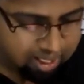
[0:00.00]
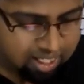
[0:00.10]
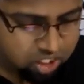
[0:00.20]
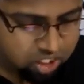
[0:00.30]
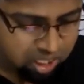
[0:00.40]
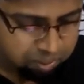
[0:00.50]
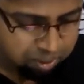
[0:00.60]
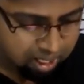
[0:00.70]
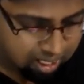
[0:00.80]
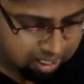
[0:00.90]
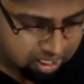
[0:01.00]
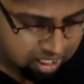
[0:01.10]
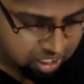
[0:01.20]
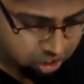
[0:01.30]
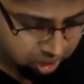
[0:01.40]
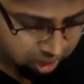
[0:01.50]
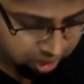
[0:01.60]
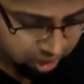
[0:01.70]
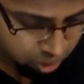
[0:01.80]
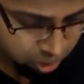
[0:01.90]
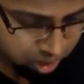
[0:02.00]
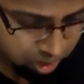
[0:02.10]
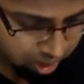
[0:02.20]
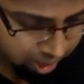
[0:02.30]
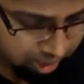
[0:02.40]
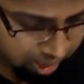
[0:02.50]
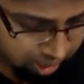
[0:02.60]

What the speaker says: Ischemic heart disease theory note, right?